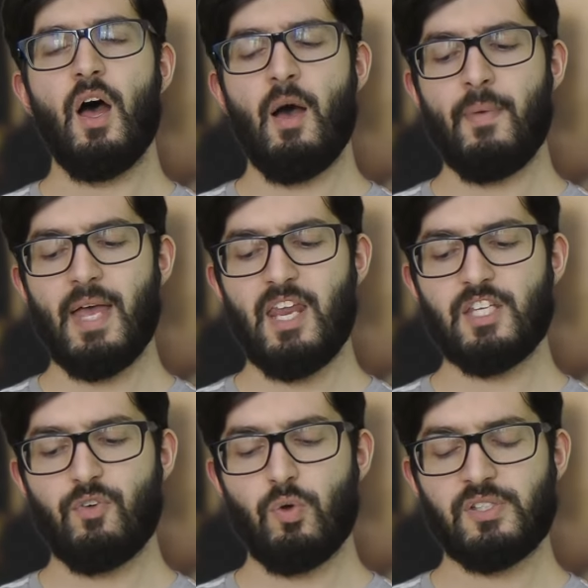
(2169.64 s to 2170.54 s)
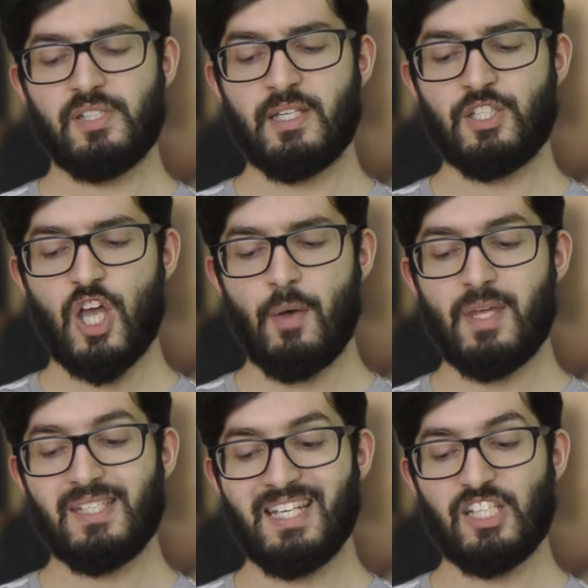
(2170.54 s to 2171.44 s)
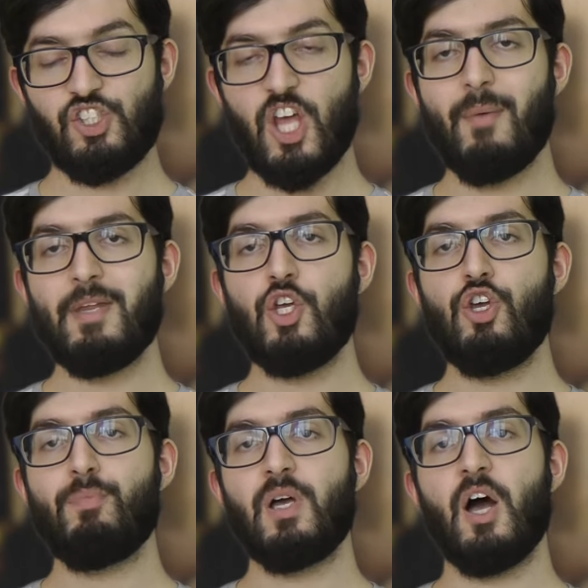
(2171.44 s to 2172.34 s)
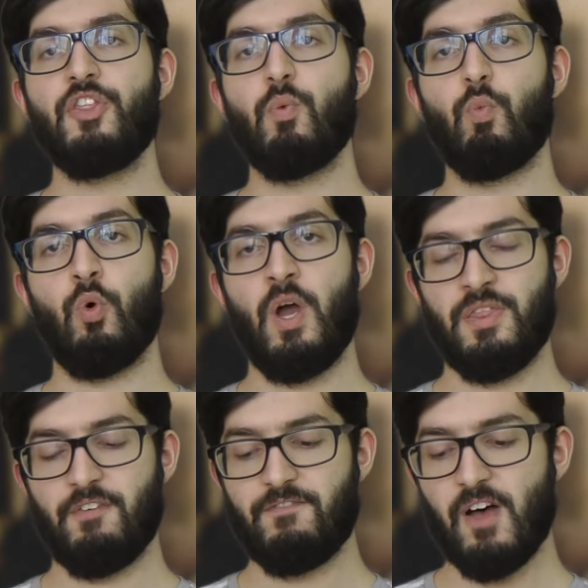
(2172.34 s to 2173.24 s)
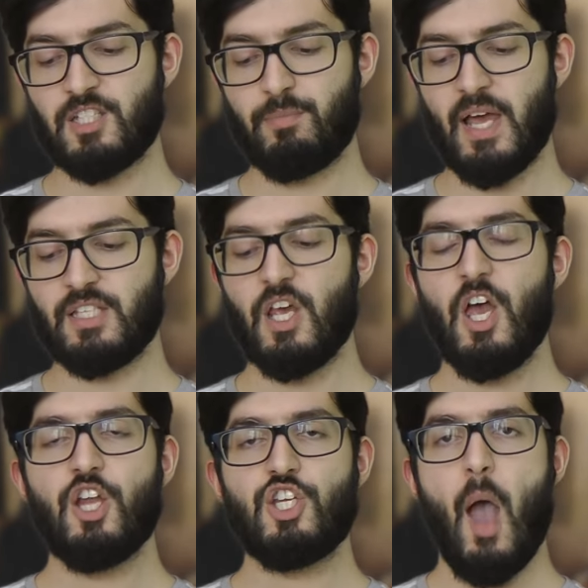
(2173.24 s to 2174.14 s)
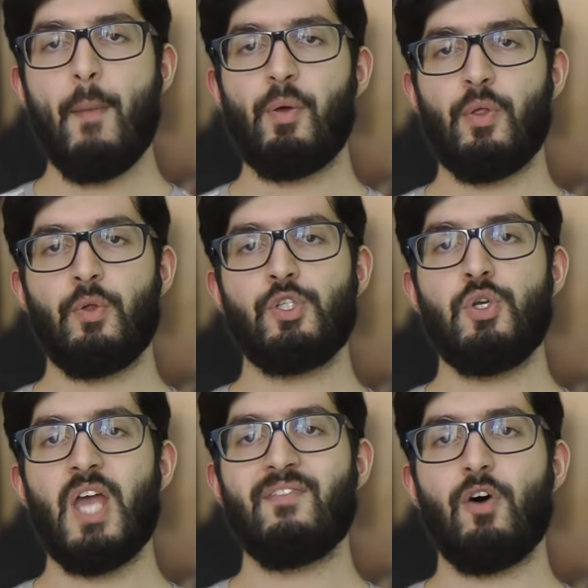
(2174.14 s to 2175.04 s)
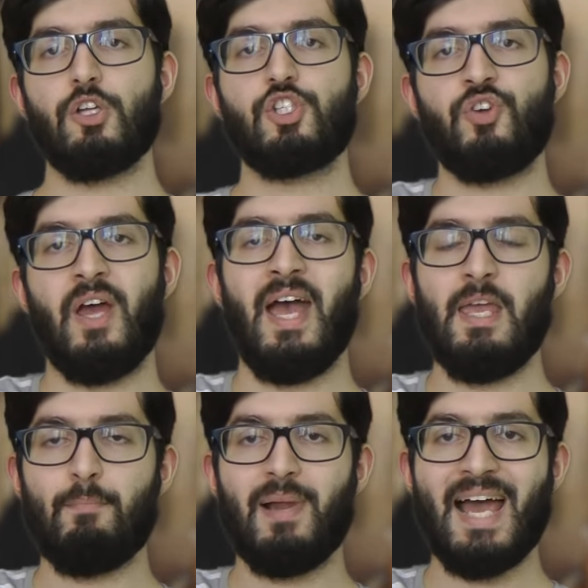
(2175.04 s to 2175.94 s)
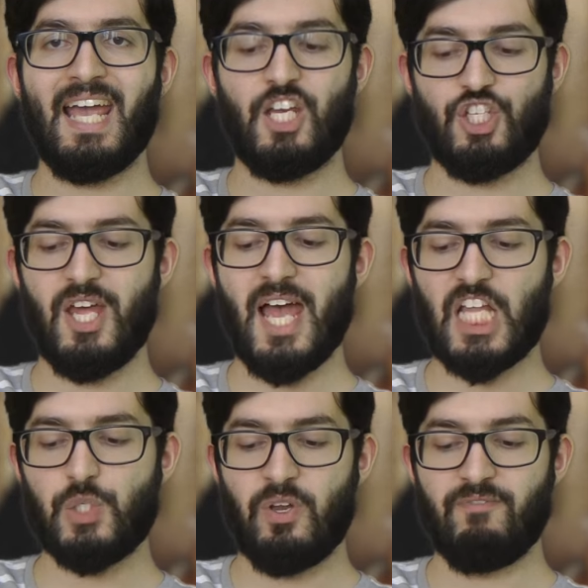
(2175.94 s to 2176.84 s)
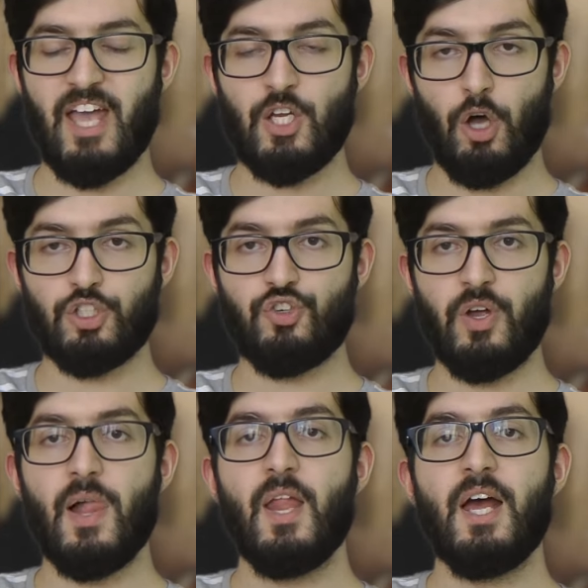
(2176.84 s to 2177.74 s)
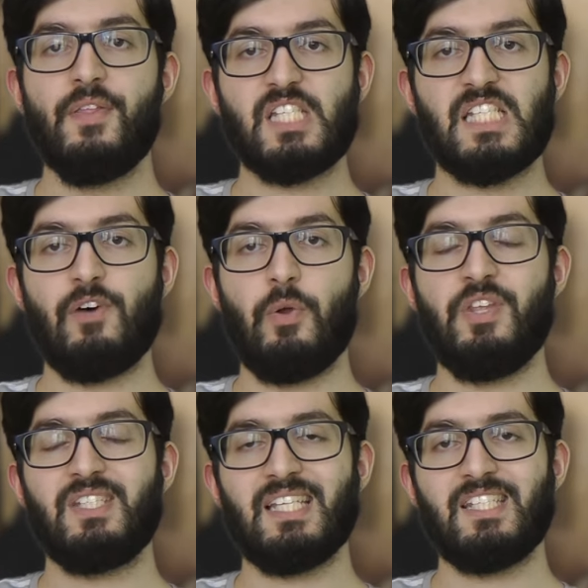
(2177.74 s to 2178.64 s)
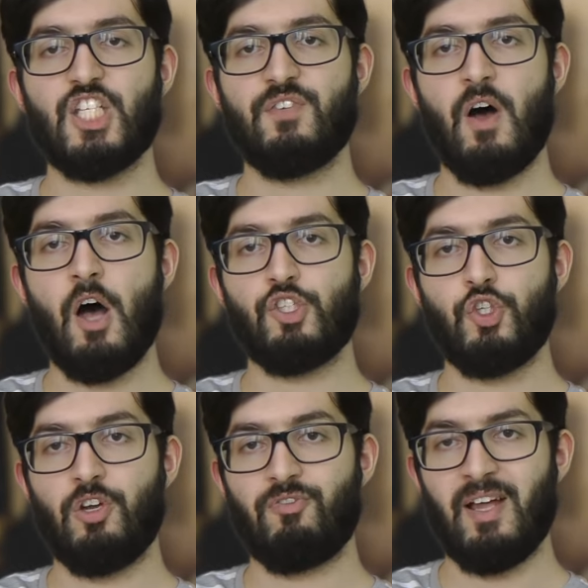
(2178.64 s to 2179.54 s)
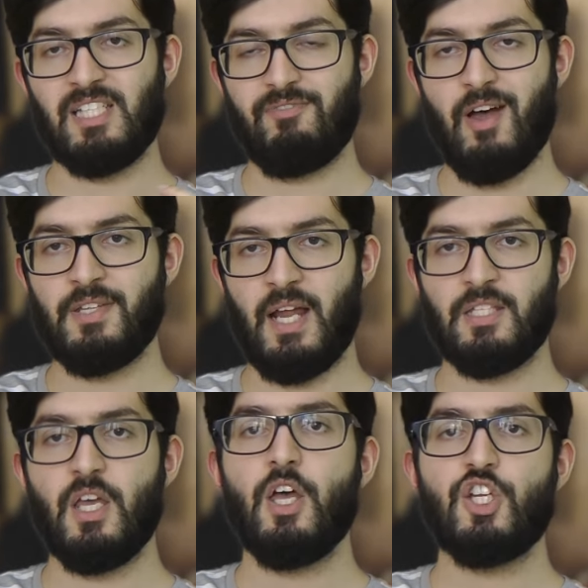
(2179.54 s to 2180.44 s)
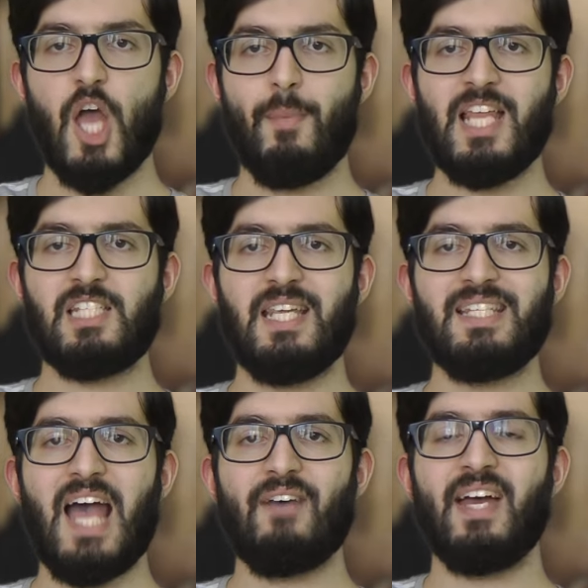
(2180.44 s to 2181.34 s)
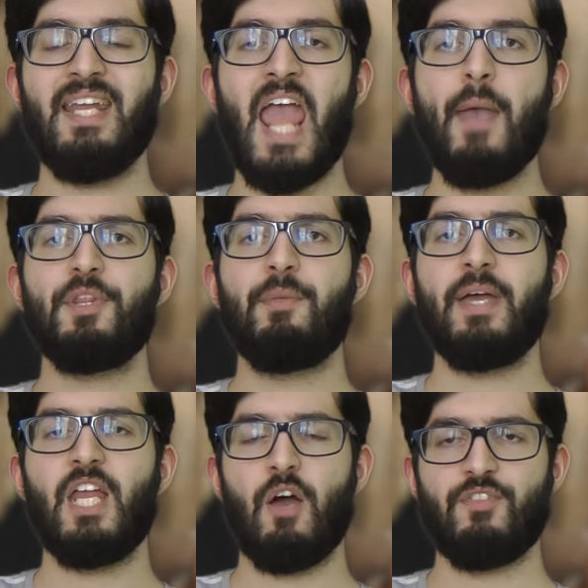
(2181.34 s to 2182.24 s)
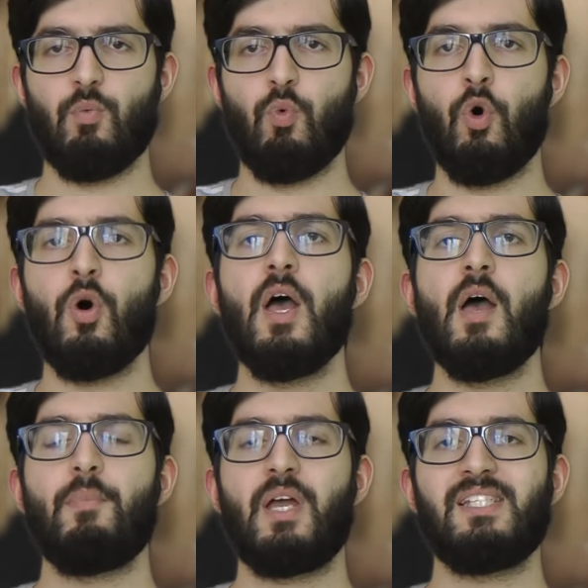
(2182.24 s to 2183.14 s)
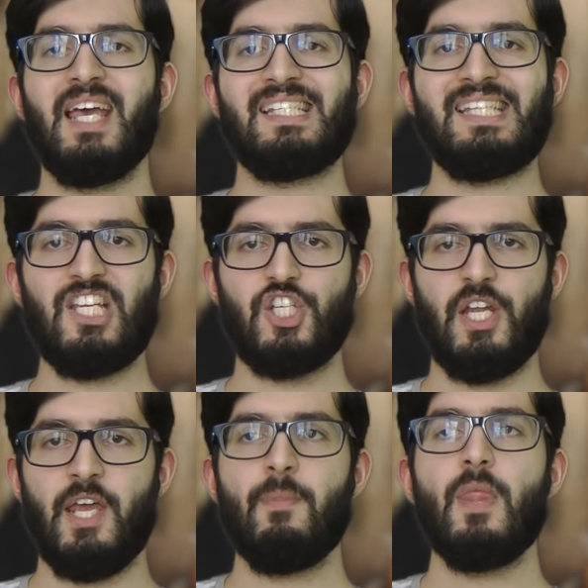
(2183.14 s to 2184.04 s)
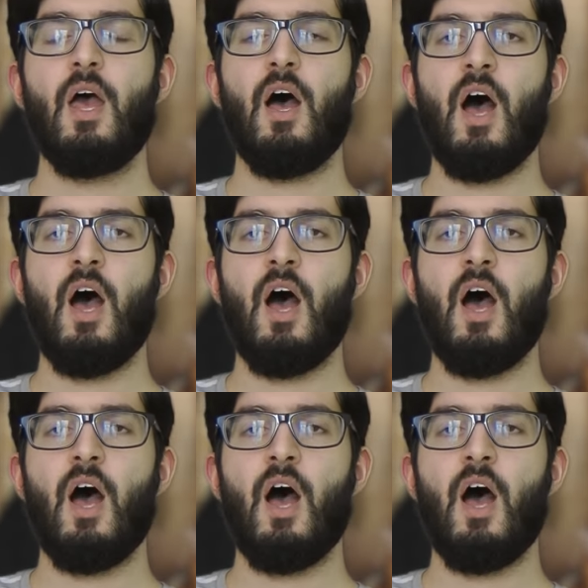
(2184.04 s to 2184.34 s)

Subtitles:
it is of course seen as Germany who begun the war in the first place. Germany were the ones who gave Austria a blank check to invade Austria. This is following the assassination of Archduke Franz Ferdinand. Germany is seen to have enabled the beginning of the war because they essentially